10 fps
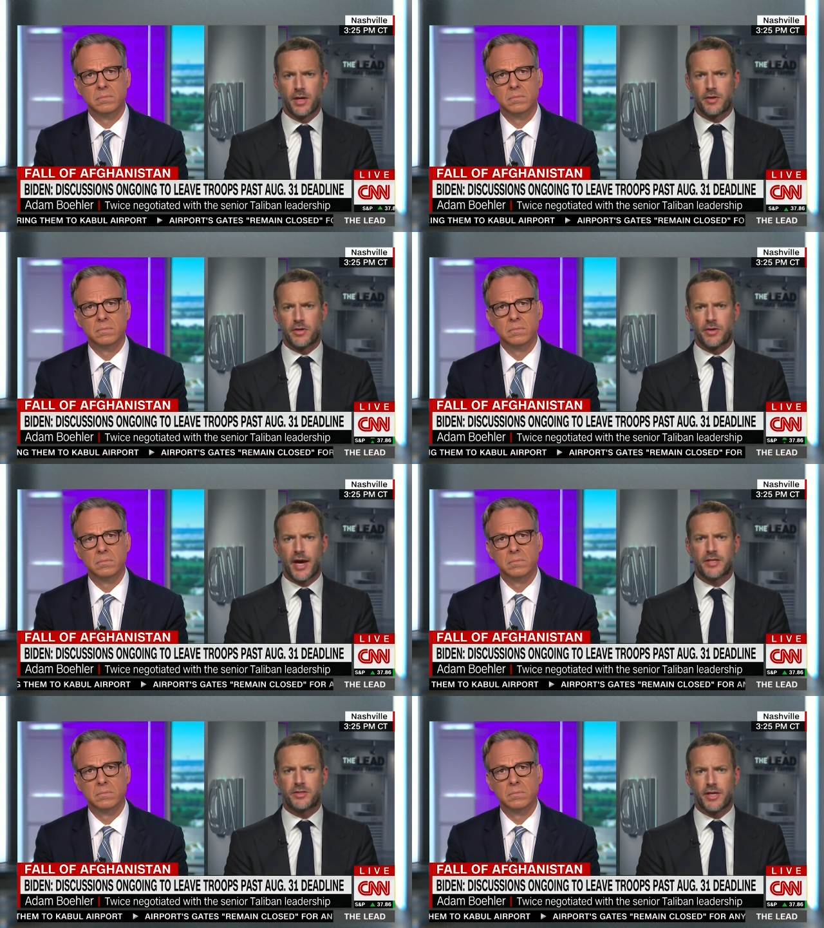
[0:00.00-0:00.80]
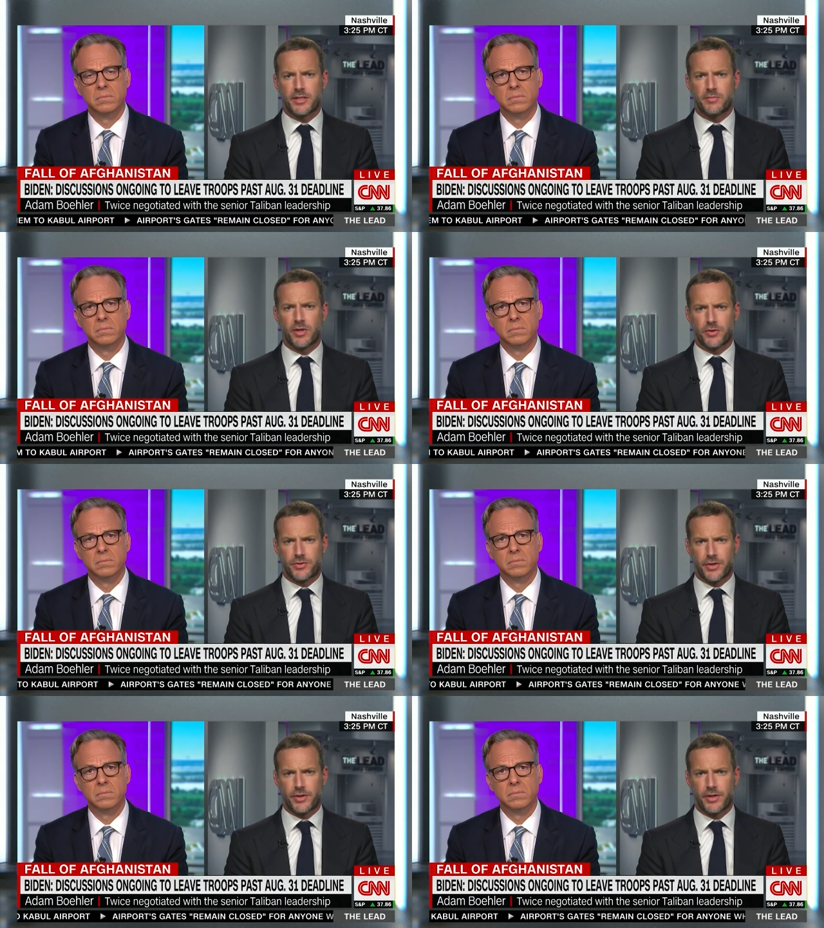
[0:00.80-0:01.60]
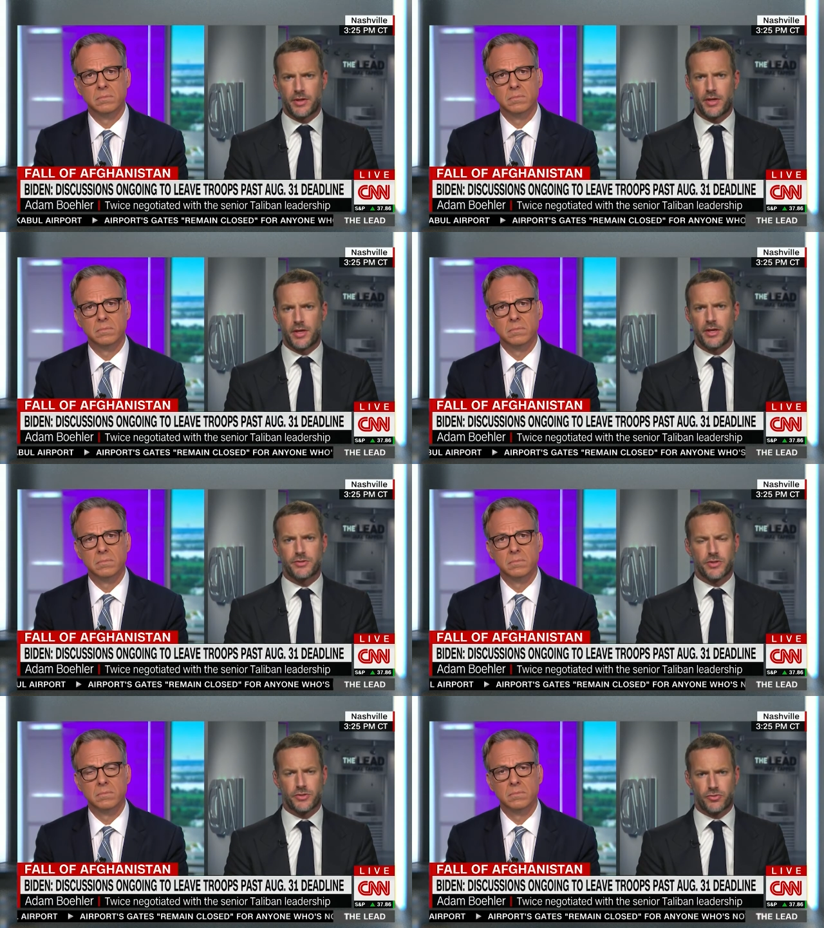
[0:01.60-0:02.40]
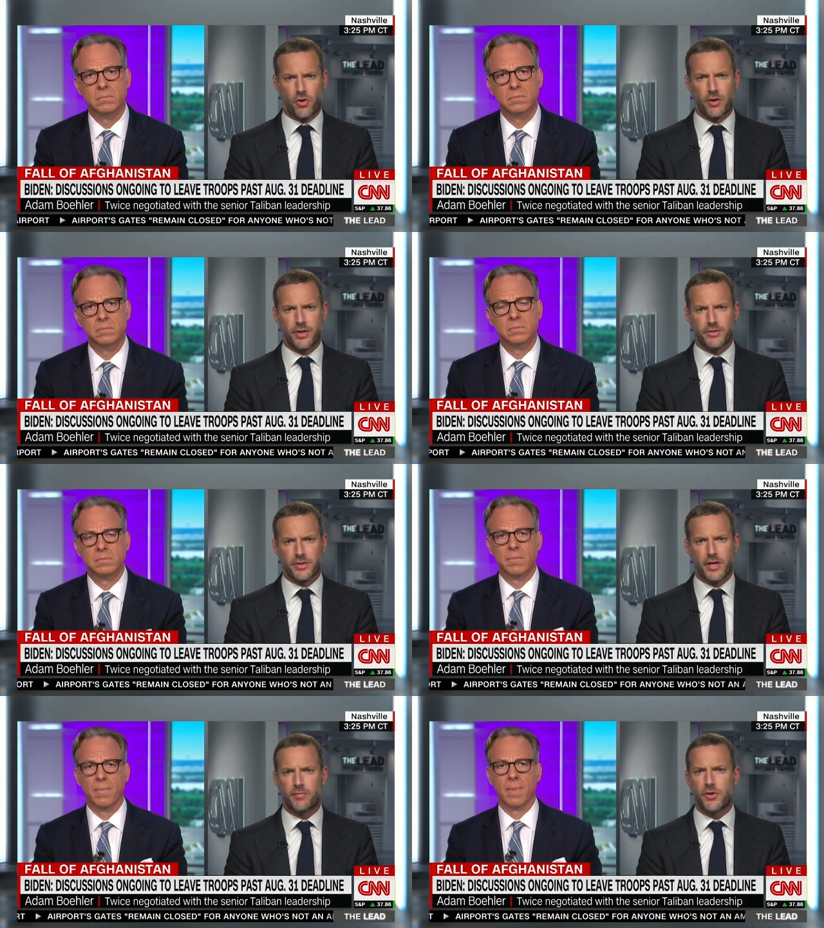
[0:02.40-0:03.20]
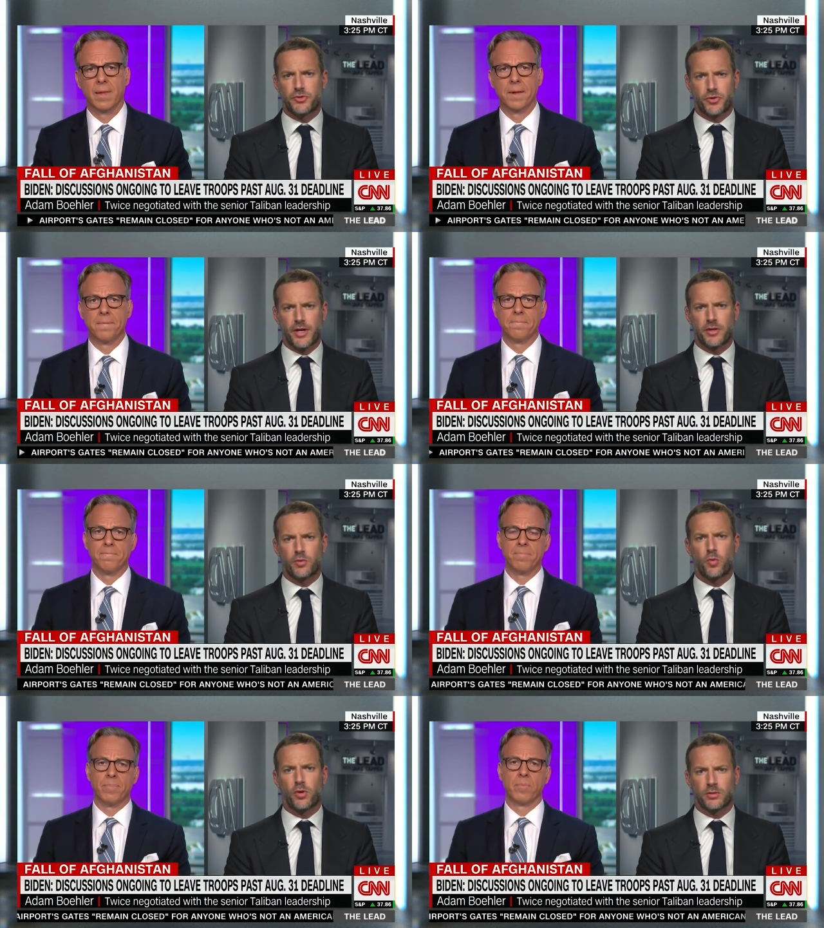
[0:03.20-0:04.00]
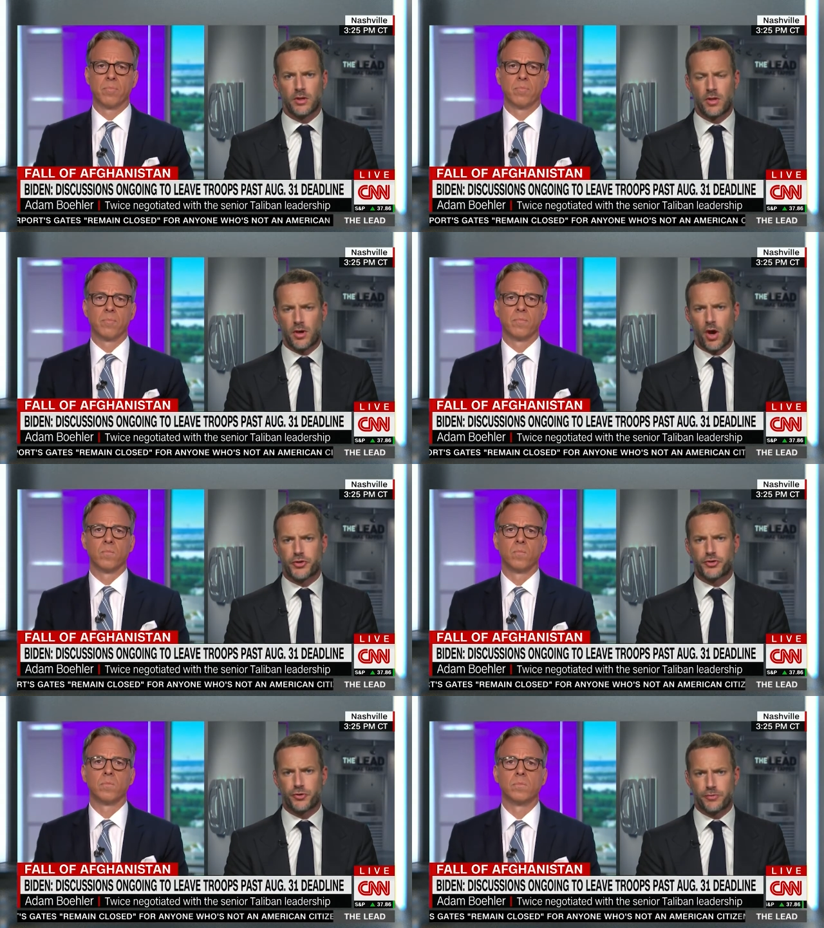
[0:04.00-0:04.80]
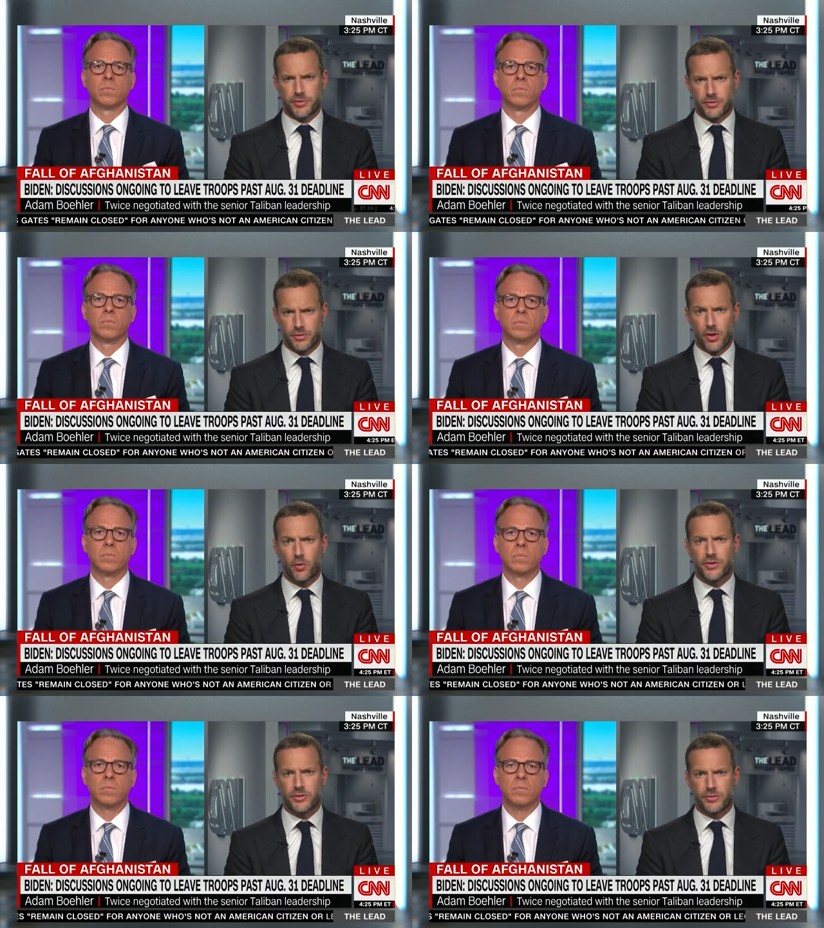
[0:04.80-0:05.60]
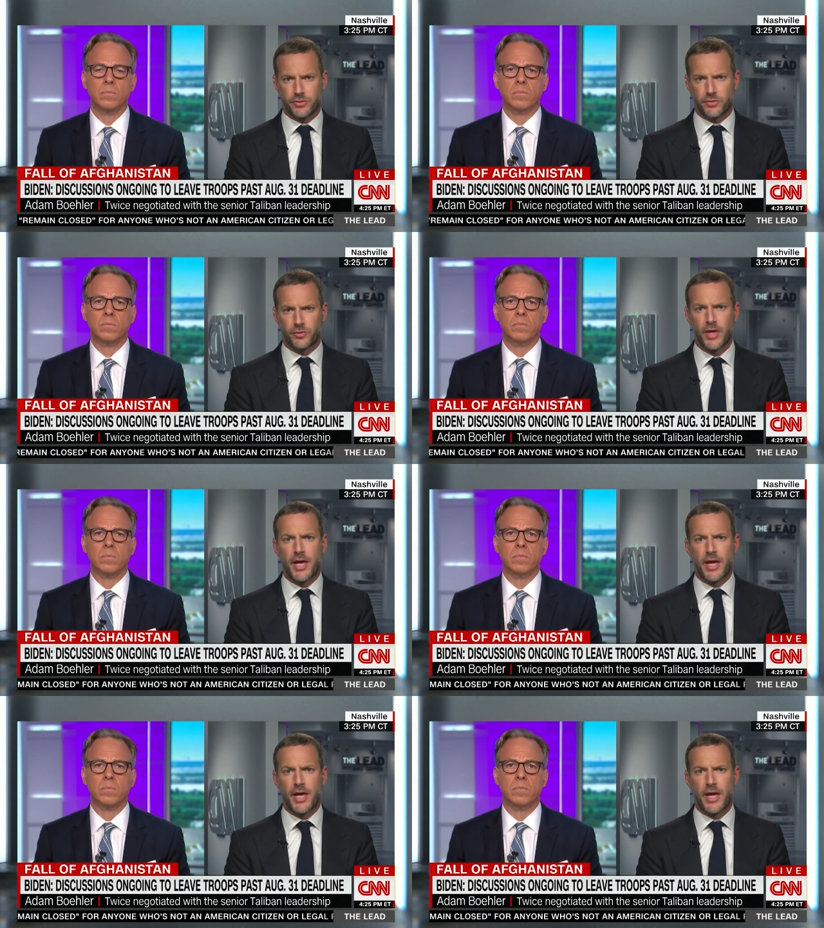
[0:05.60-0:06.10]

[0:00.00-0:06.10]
Speaker 1: The United States military is the strongest and most trained in the world. Our troops know what to do.